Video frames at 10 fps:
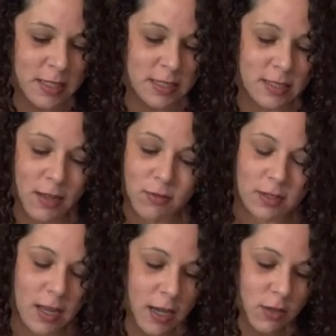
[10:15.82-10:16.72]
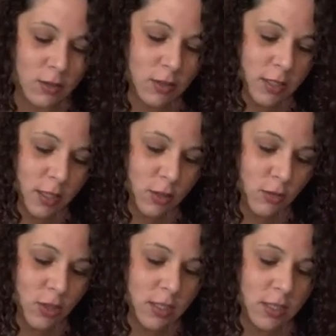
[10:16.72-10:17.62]
It's definitely not gonna look like
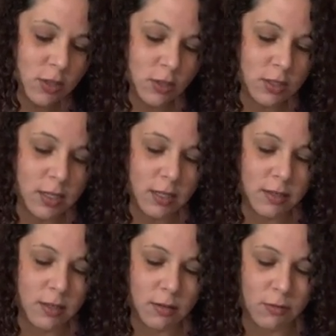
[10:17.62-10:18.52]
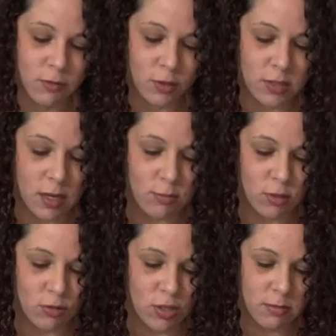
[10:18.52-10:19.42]
sushi. It's gonna look like, you know, first time
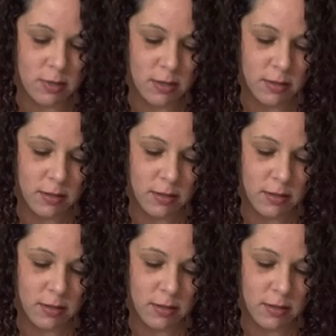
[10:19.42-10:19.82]
sushi, but